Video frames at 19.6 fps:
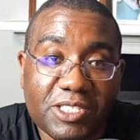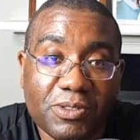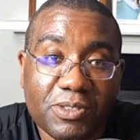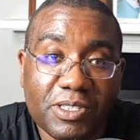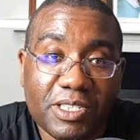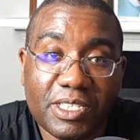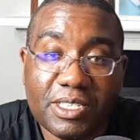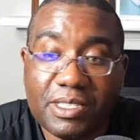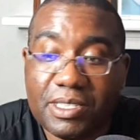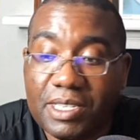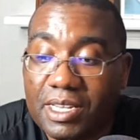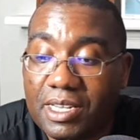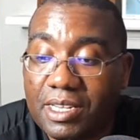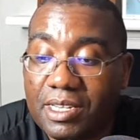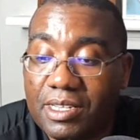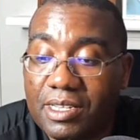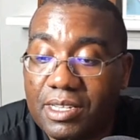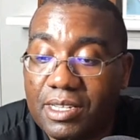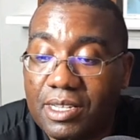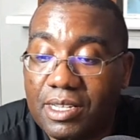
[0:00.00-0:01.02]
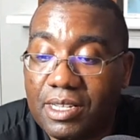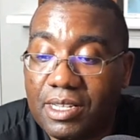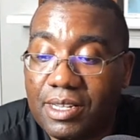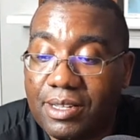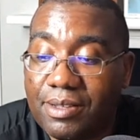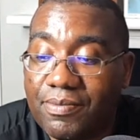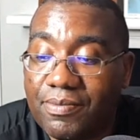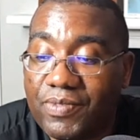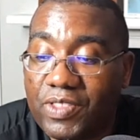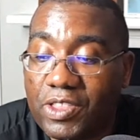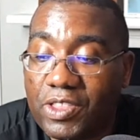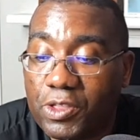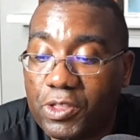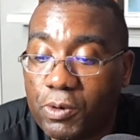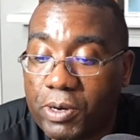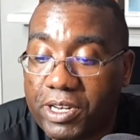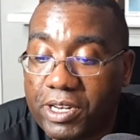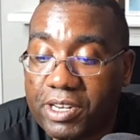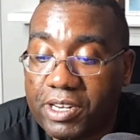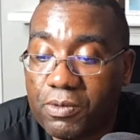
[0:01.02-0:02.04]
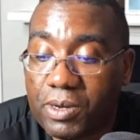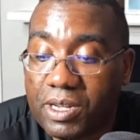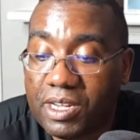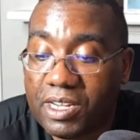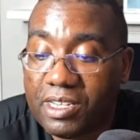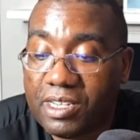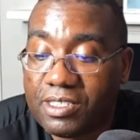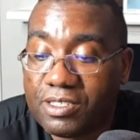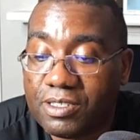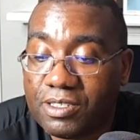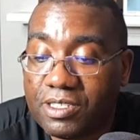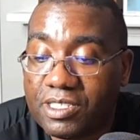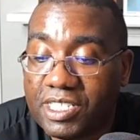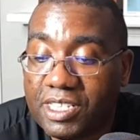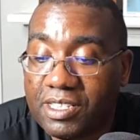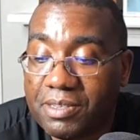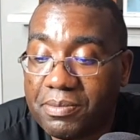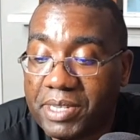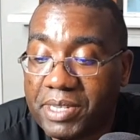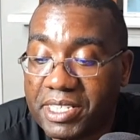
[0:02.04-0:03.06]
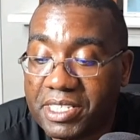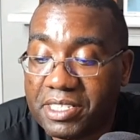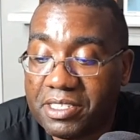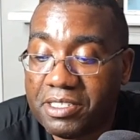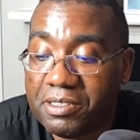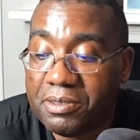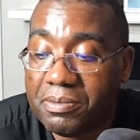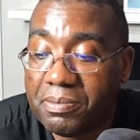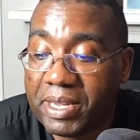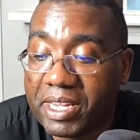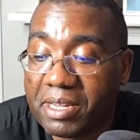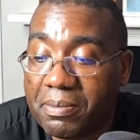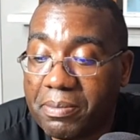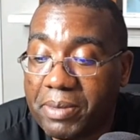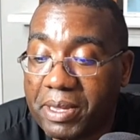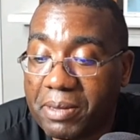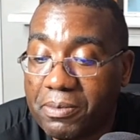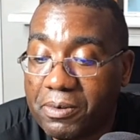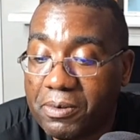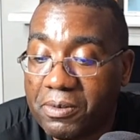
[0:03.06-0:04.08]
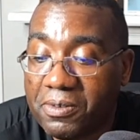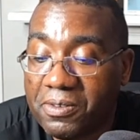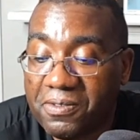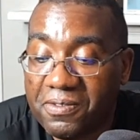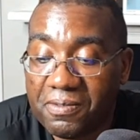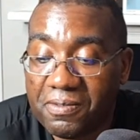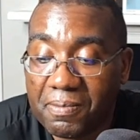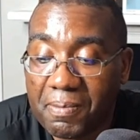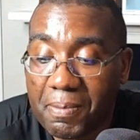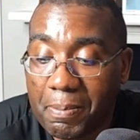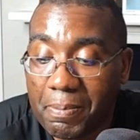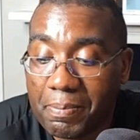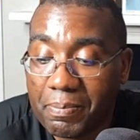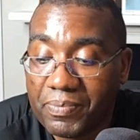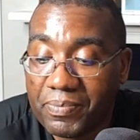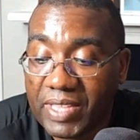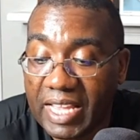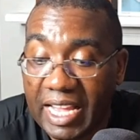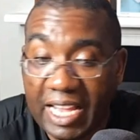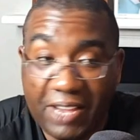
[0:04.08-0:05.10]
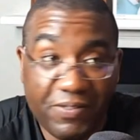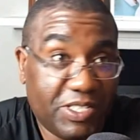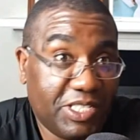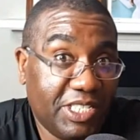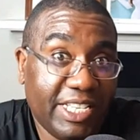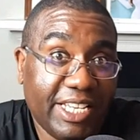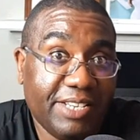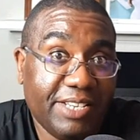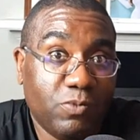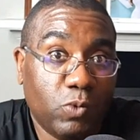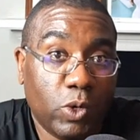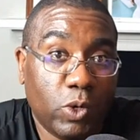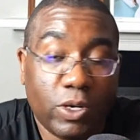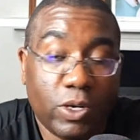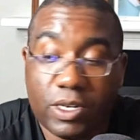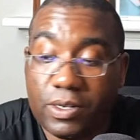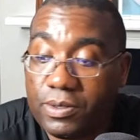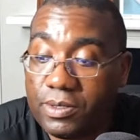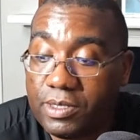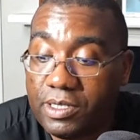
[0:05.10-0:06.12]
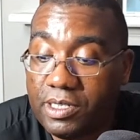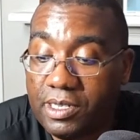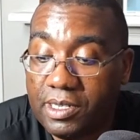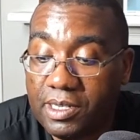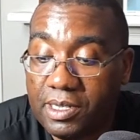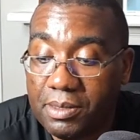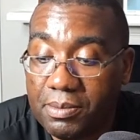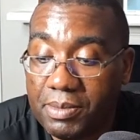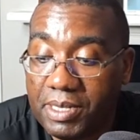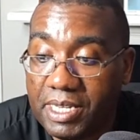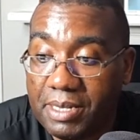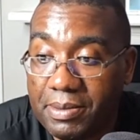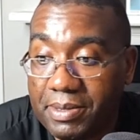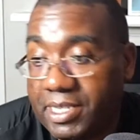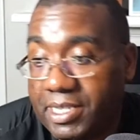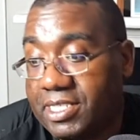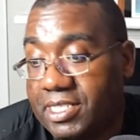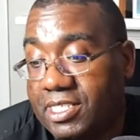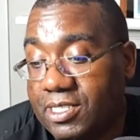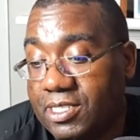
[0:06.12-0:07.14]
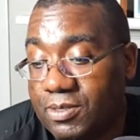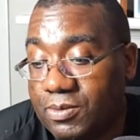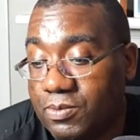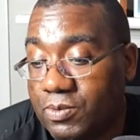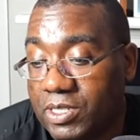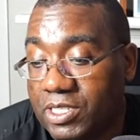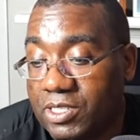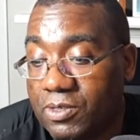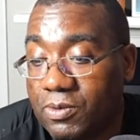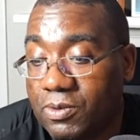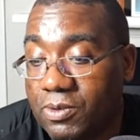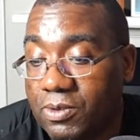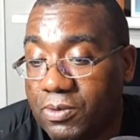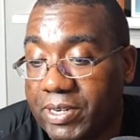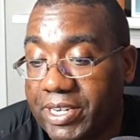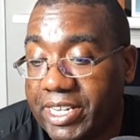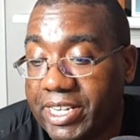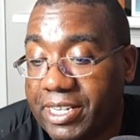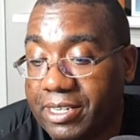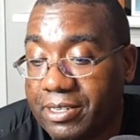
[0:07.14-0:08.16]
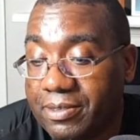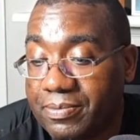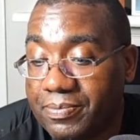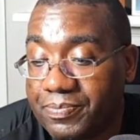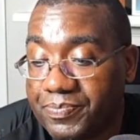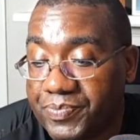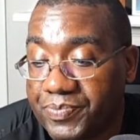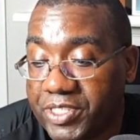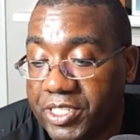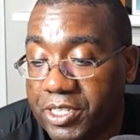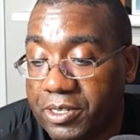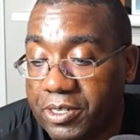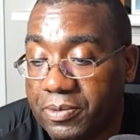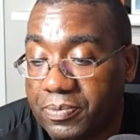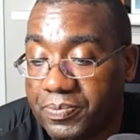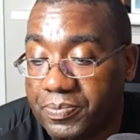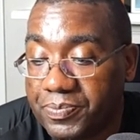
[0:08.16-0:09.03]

of um, threaten Iran, so to tell them not to do make a big move. Obviously, that didn't work, but I uh, mean, this is what's going on right now. So,